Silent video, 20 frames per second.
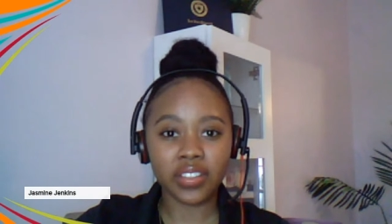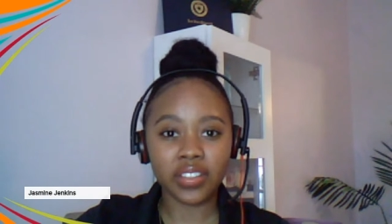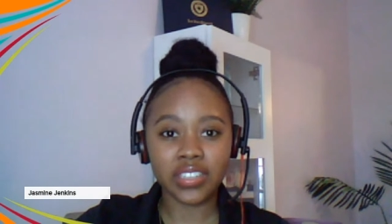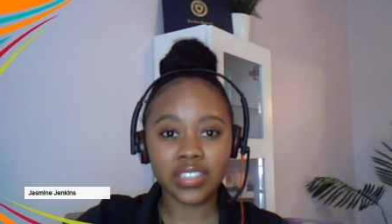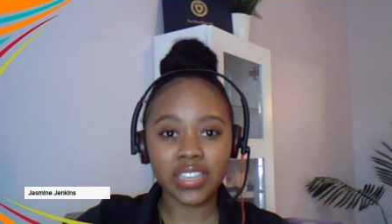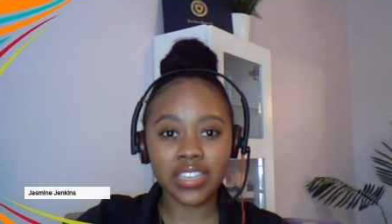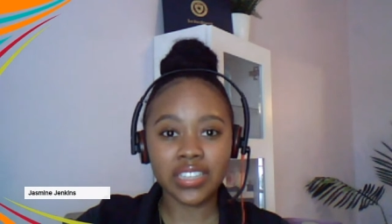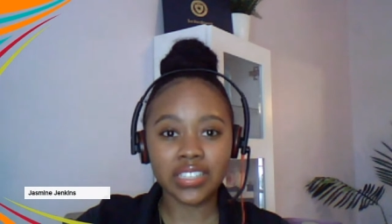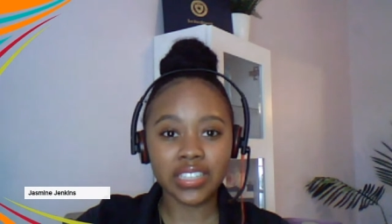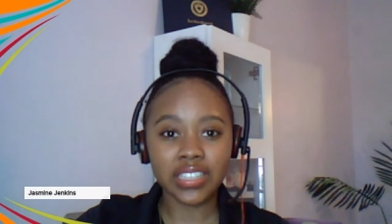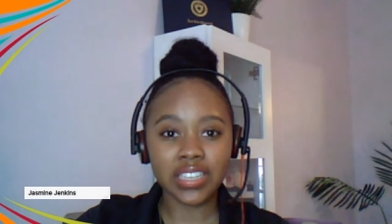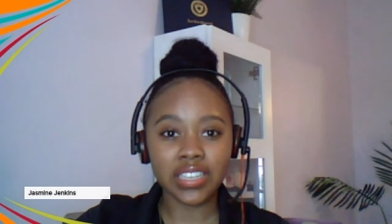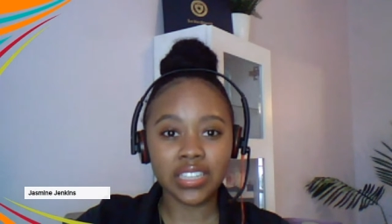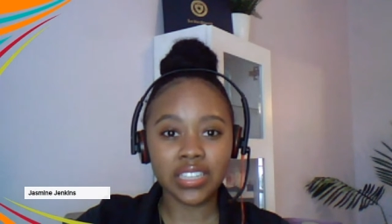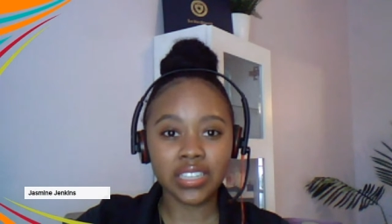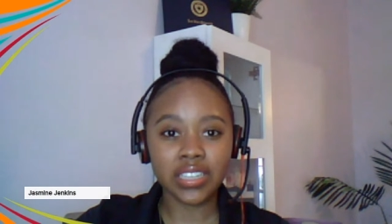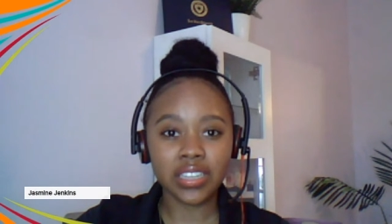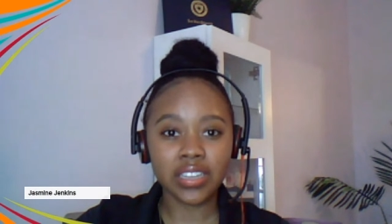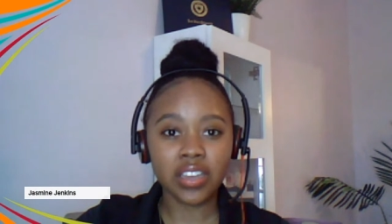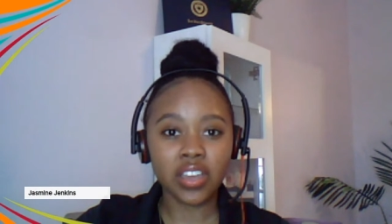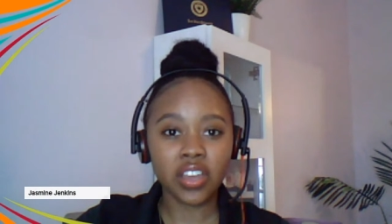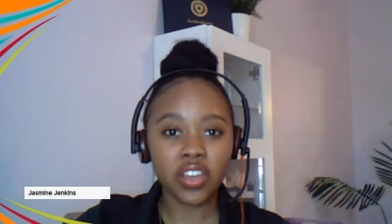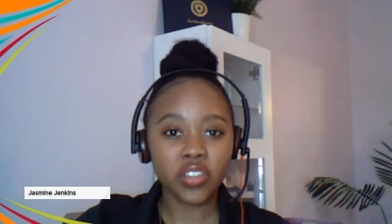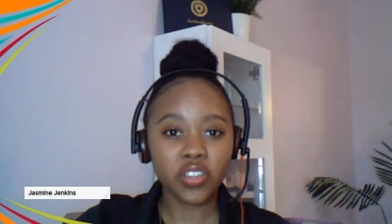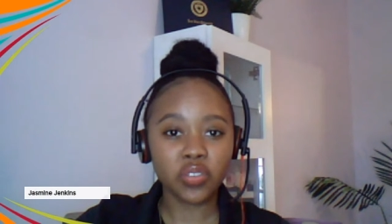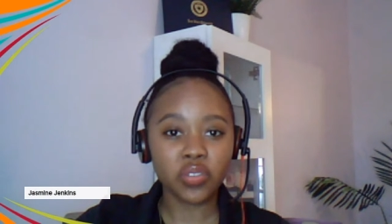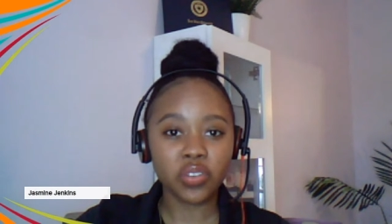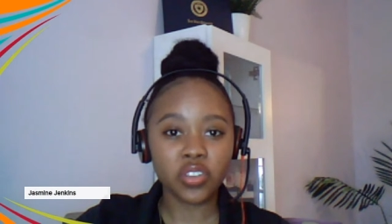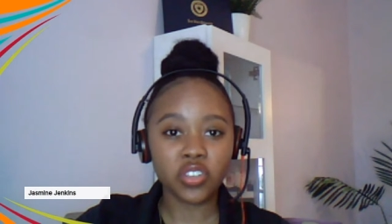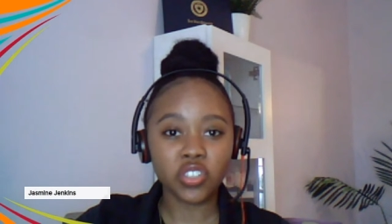It's easily,
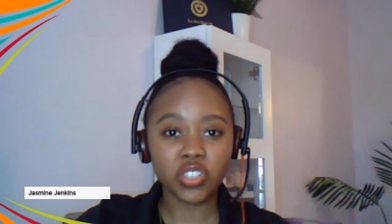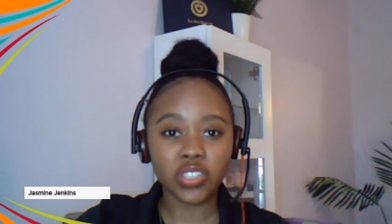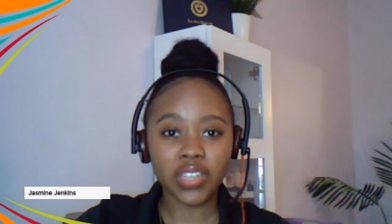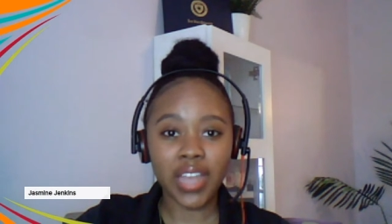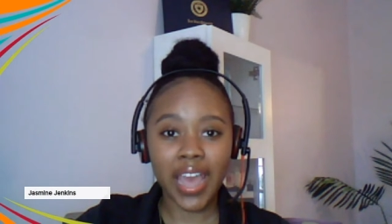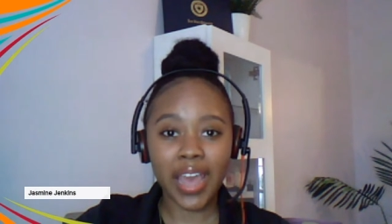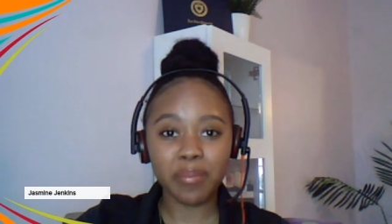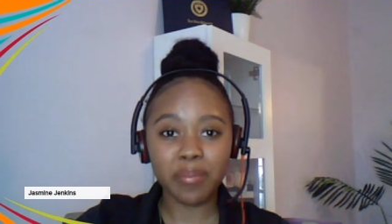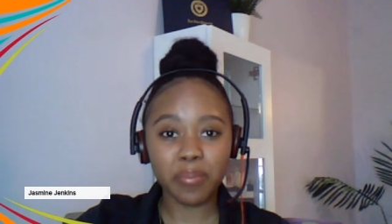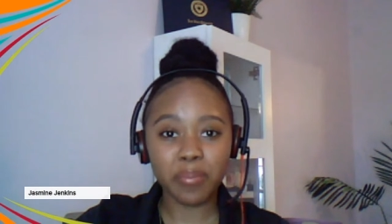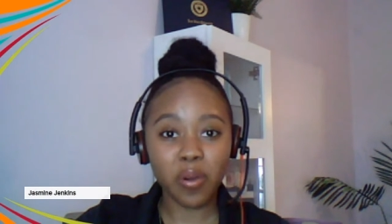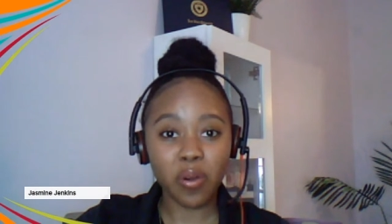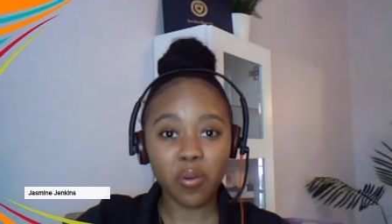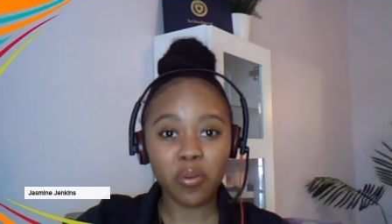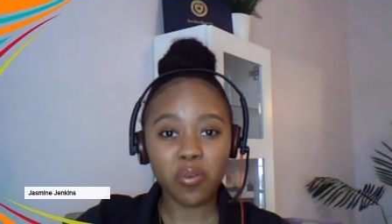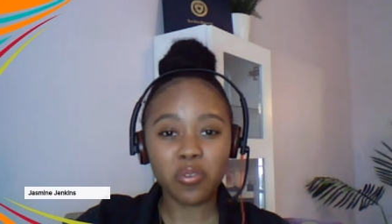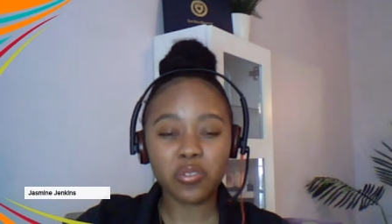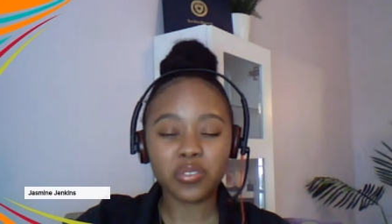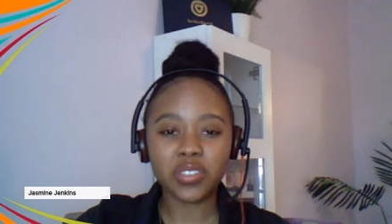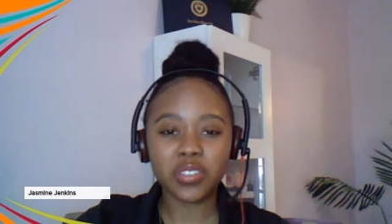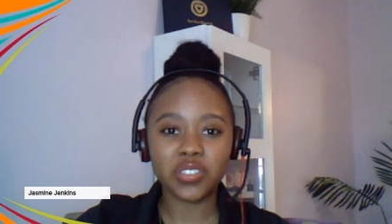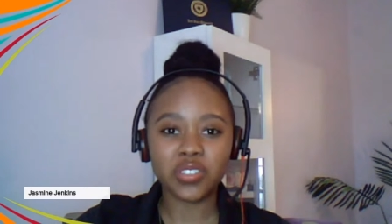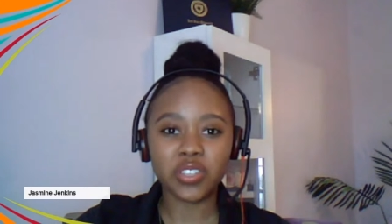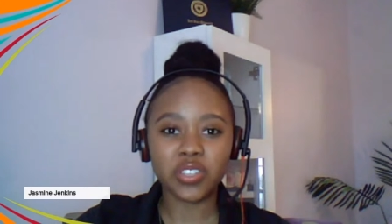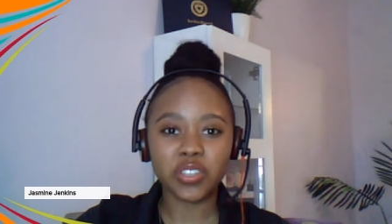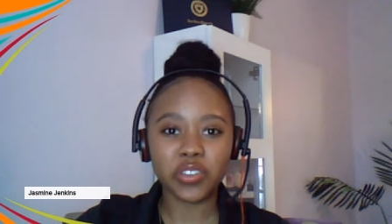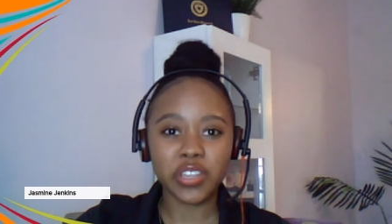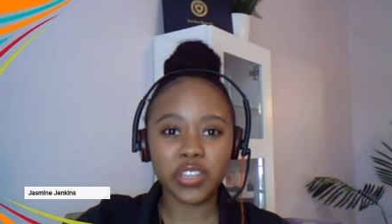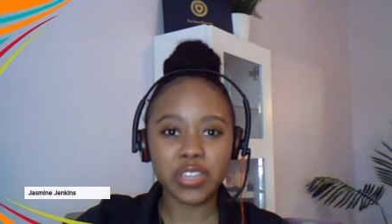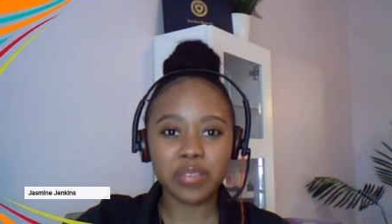you can just add polls
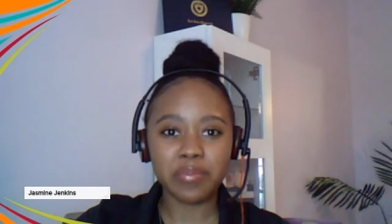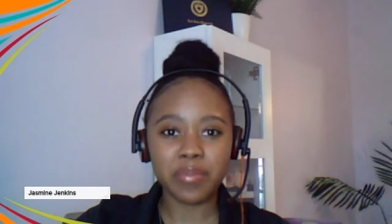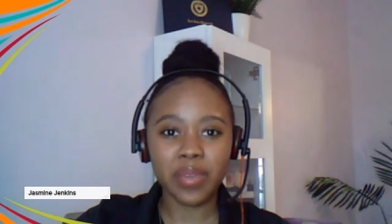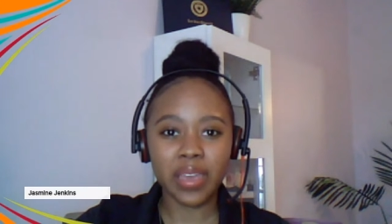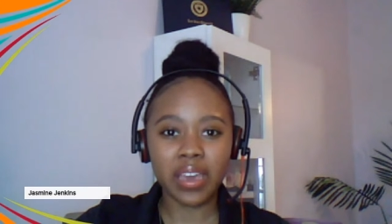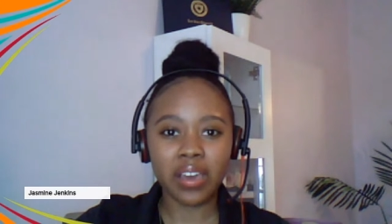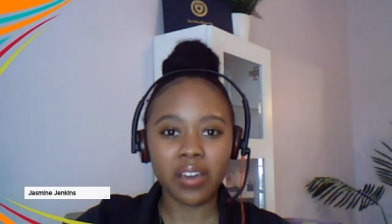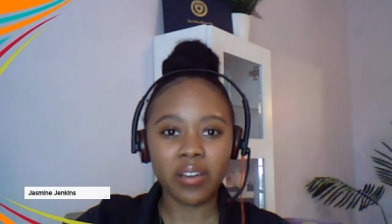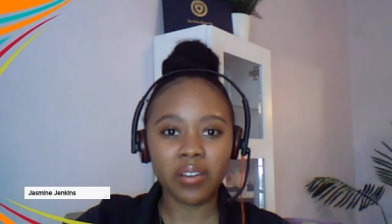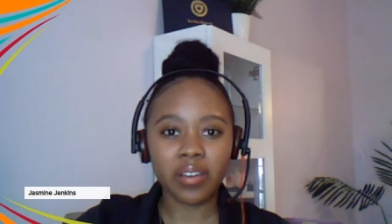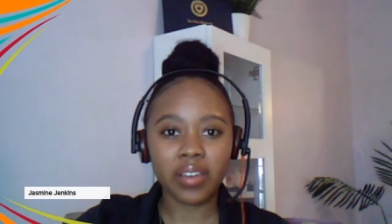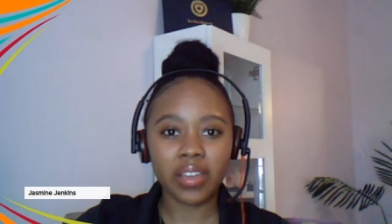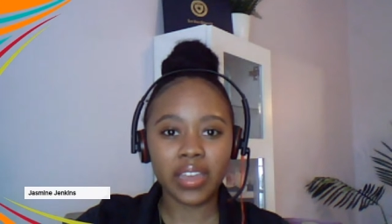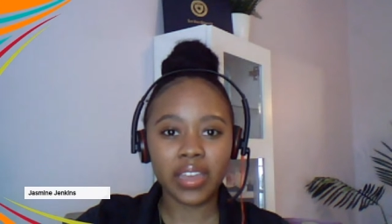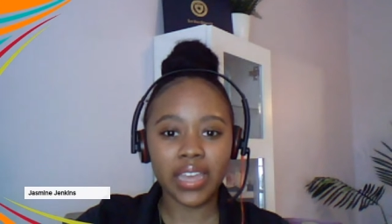into your email.